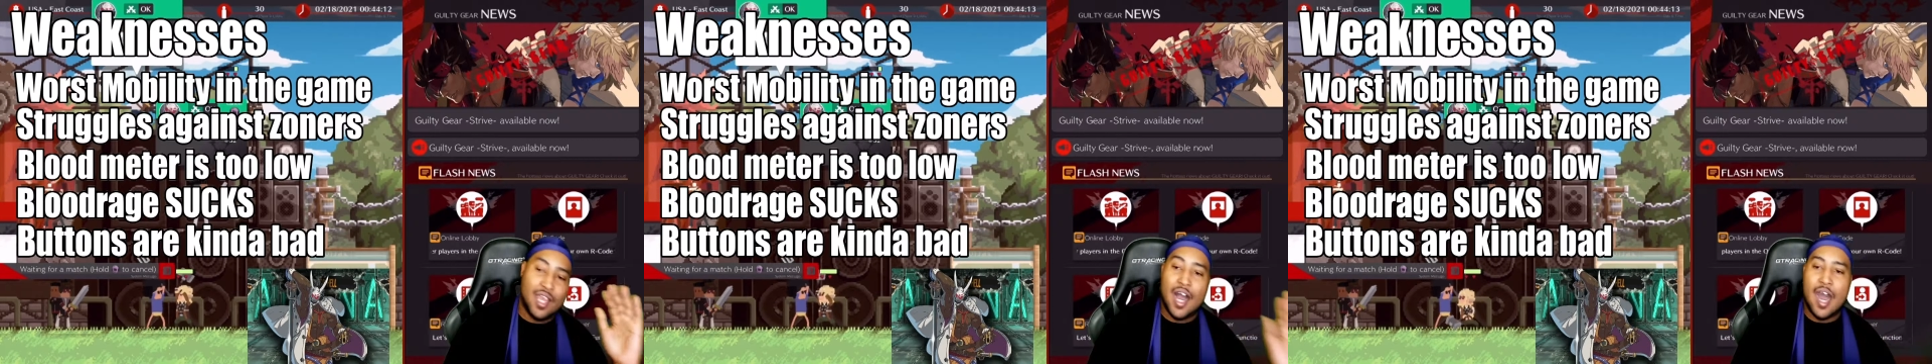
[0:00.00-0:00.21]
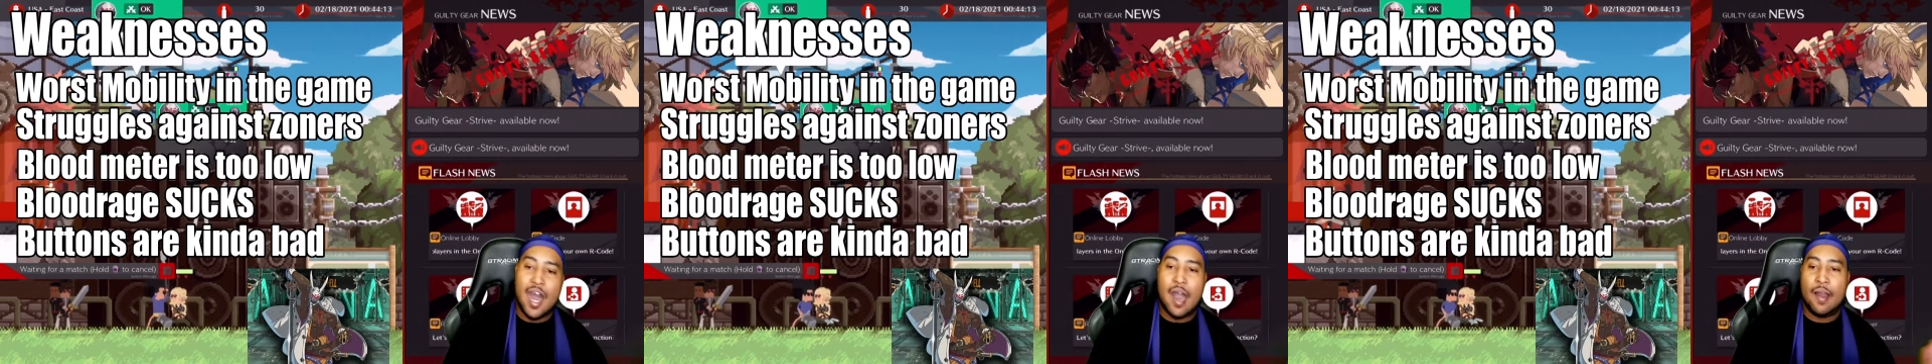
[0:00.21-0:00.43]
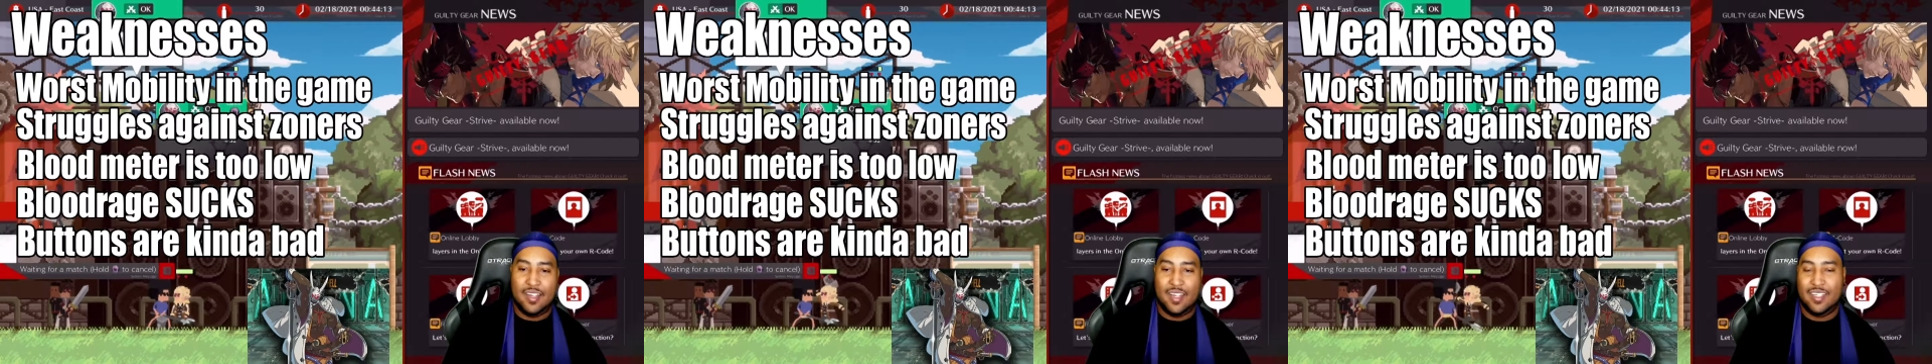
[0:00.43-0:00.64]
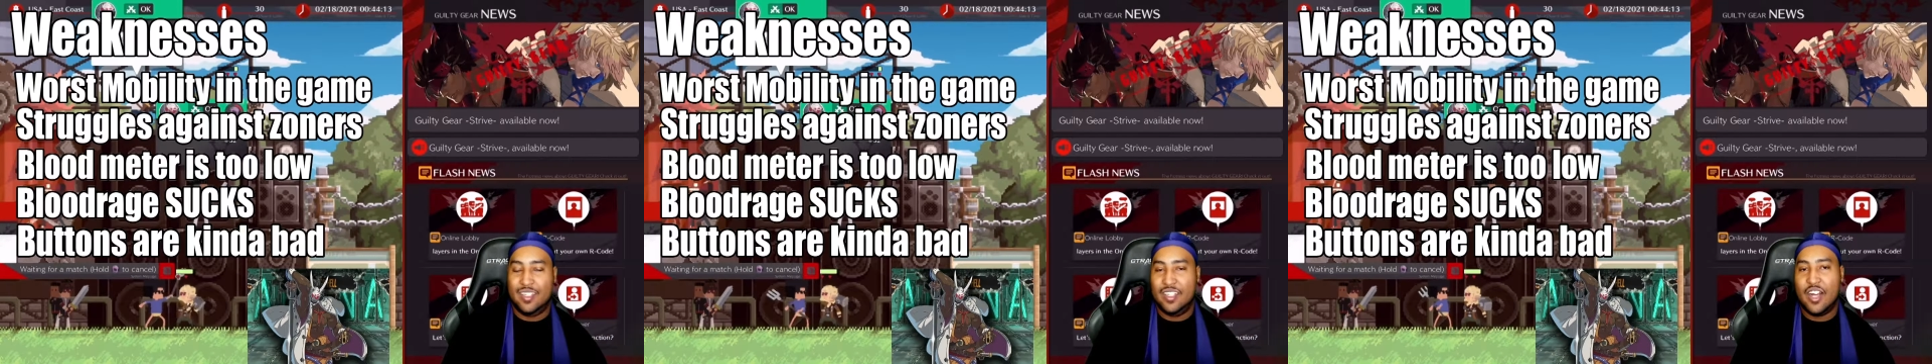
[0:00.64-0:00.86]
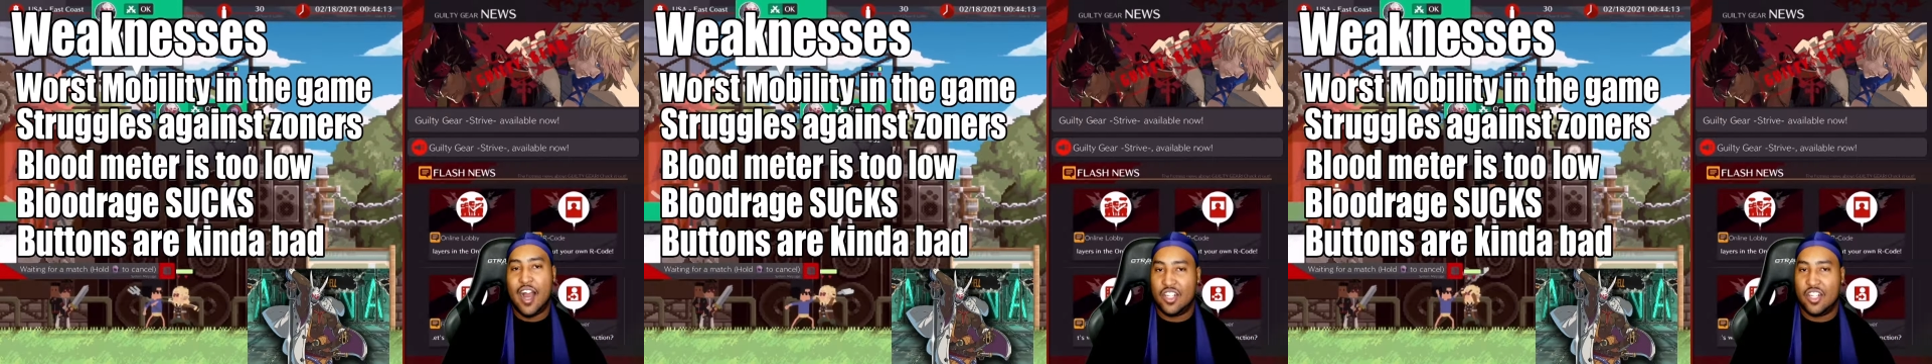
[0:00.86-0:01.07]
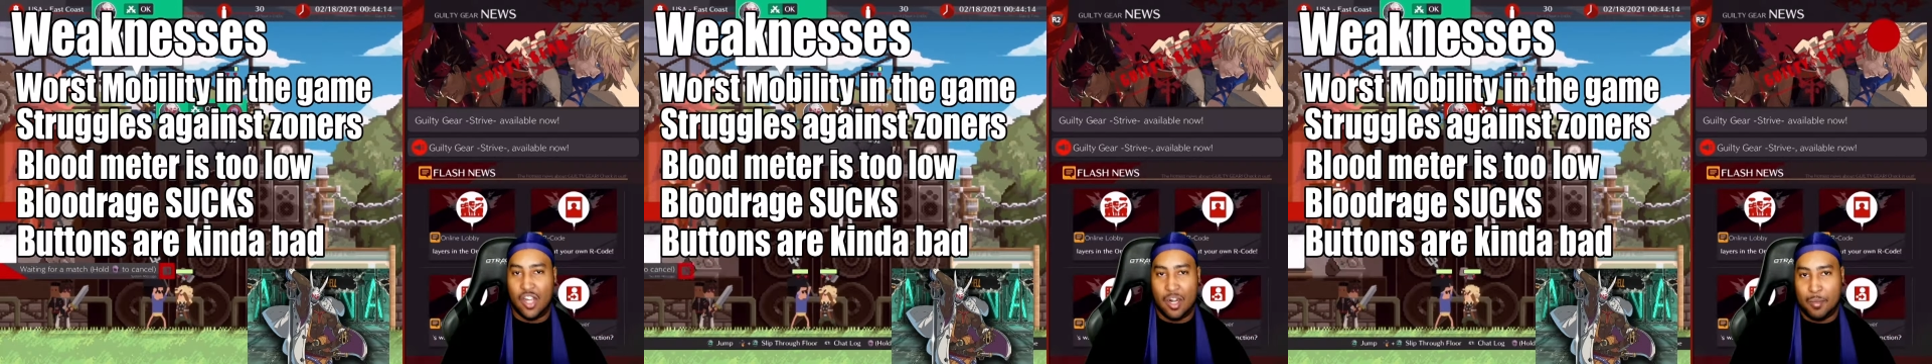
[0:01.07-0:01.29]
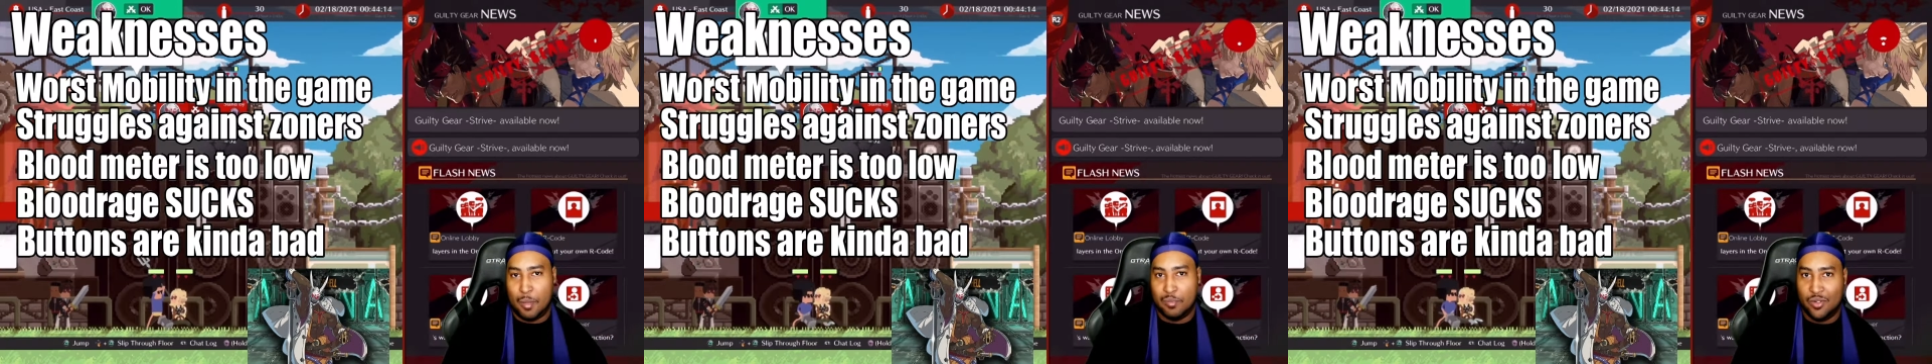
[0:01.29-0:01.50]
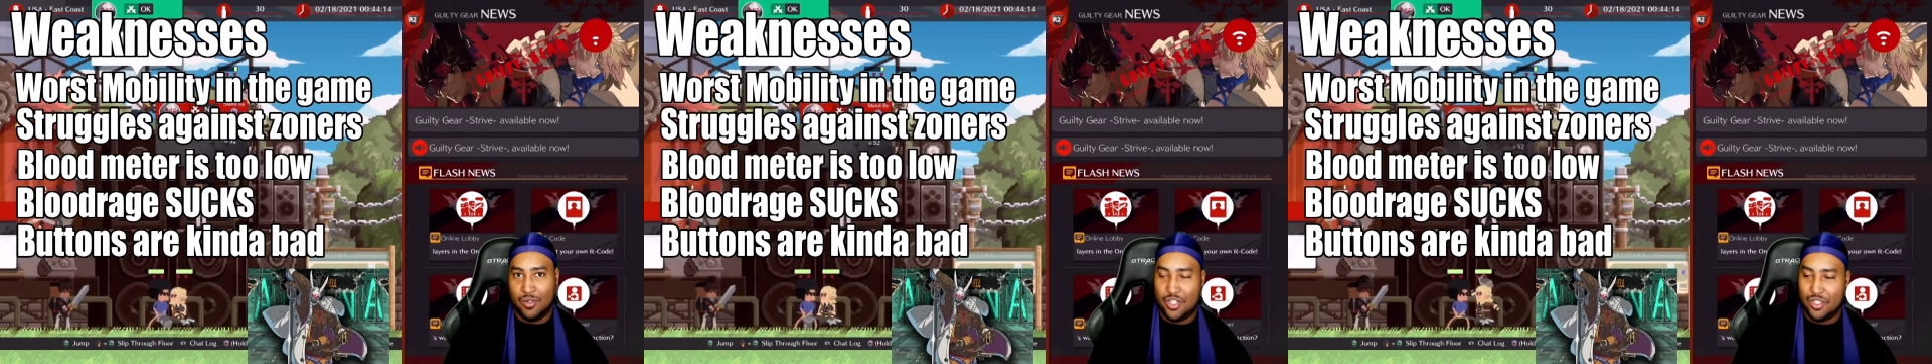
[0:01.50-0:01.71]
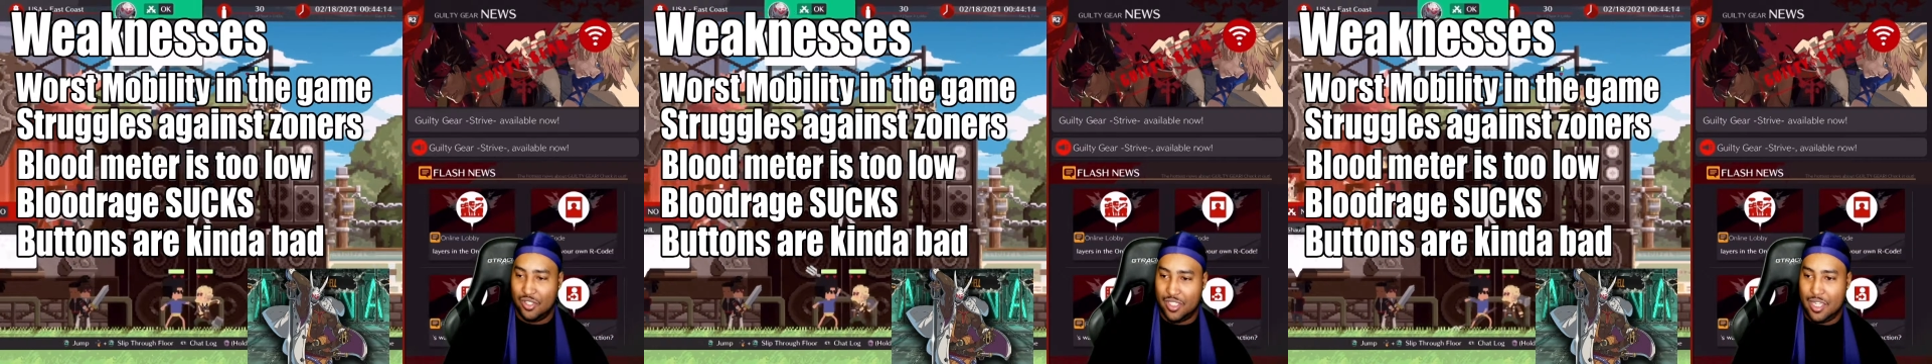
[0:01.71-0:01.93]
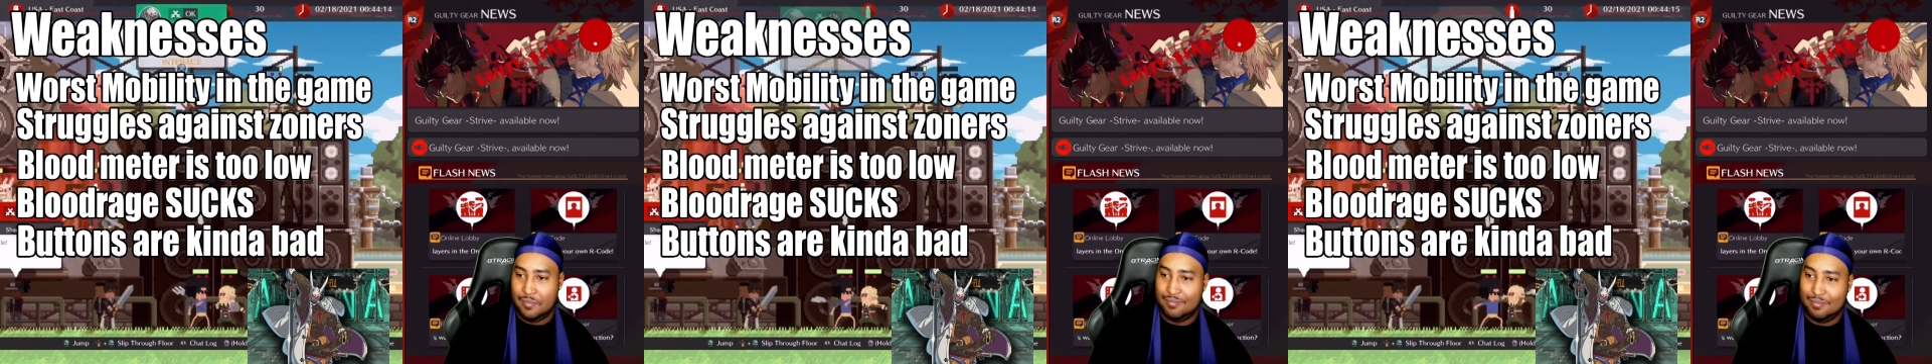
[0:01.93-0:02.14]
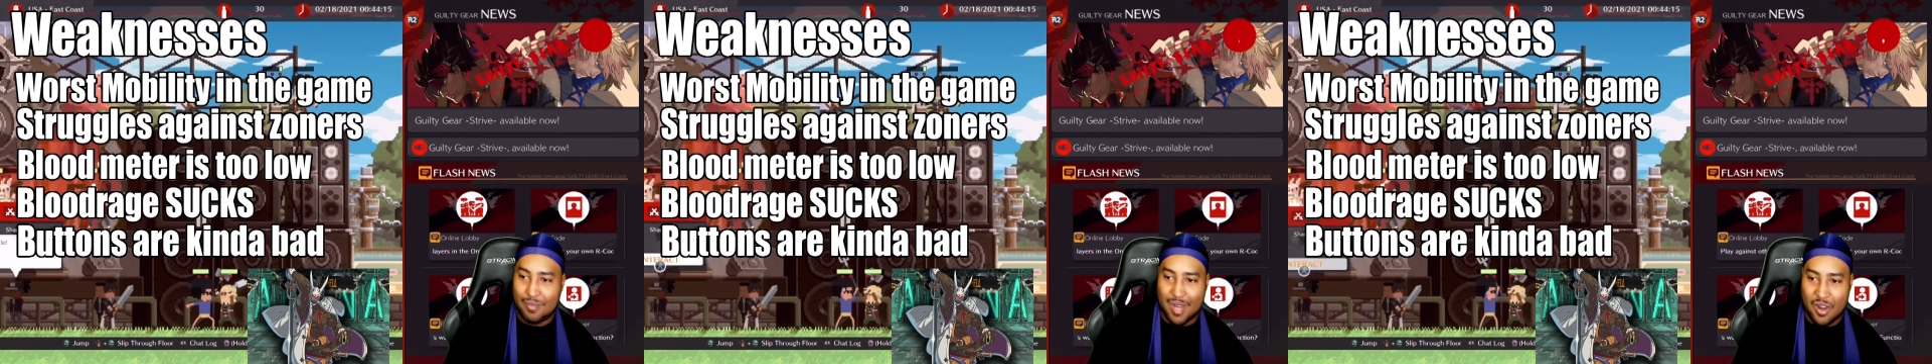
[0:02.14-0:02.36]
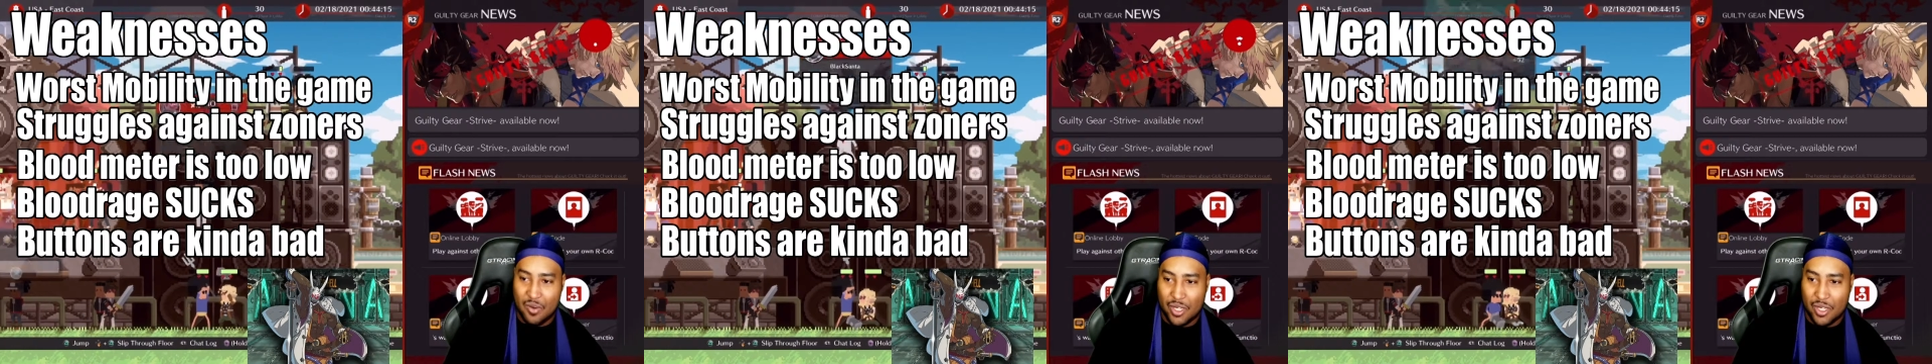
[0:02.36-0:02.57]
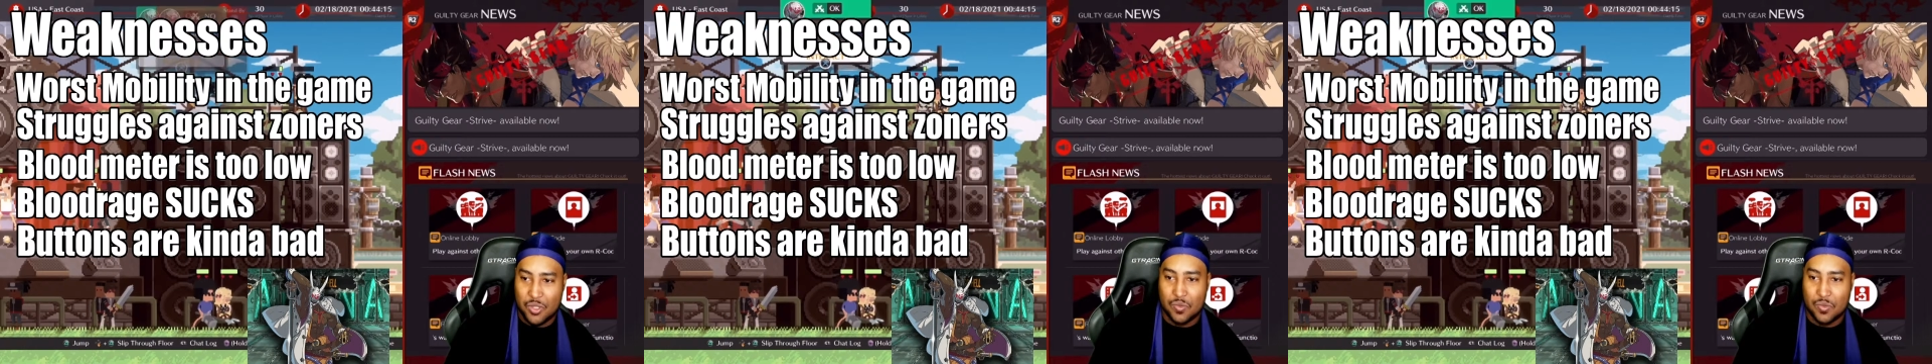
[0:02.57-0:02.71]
I could talk about Blood Rage all day, but I don't want to.